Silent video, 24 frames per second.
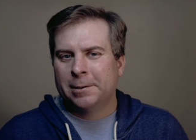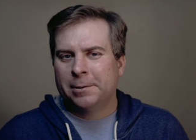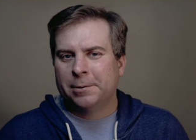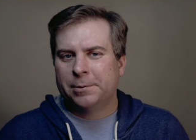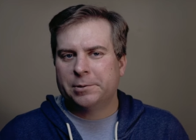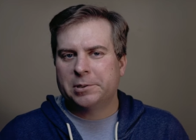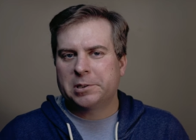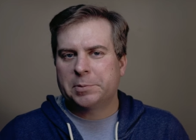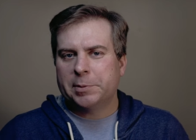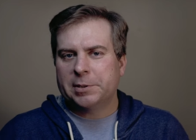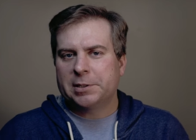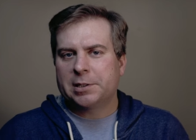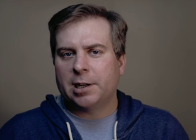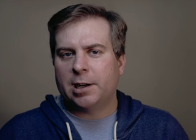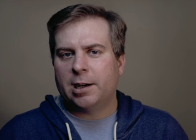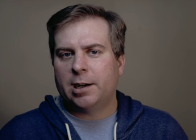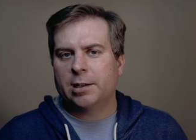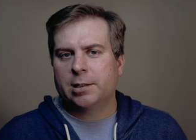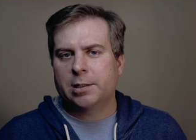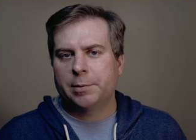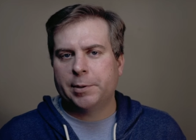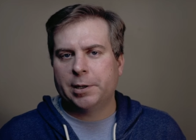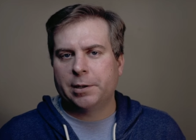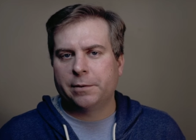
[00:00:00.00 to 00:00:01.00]
There's been
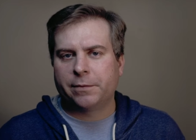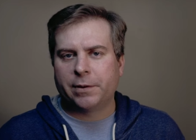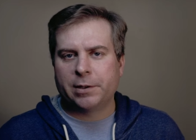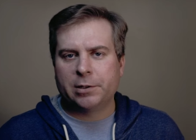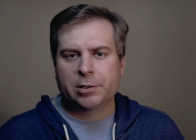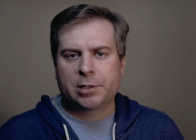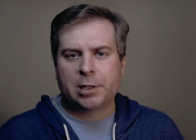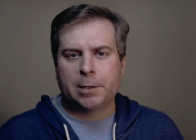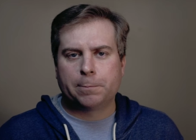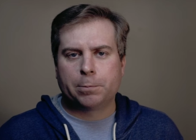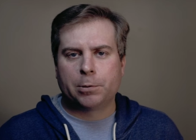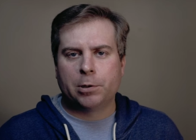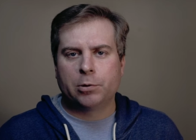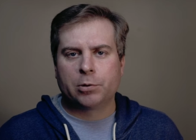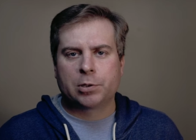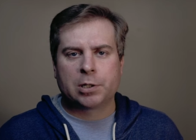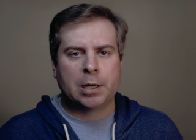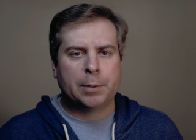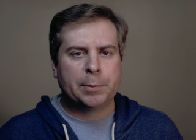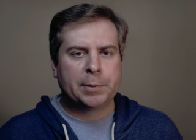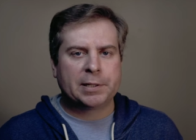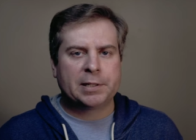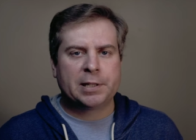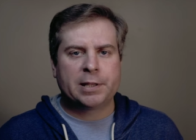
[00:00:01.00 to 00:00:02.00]
talk about Final Cut Pro
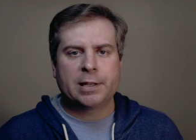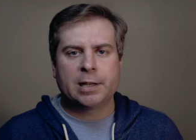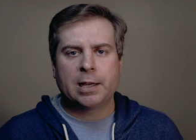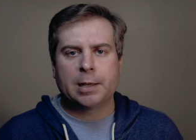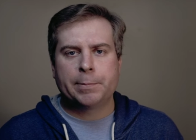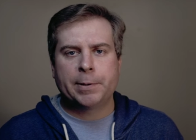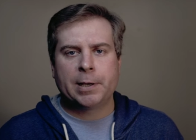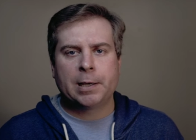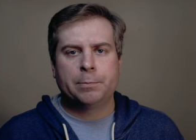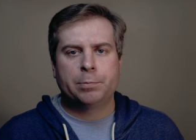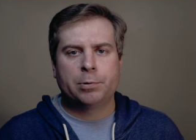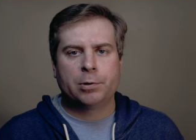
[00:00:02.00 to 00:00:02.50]
coming to the iPad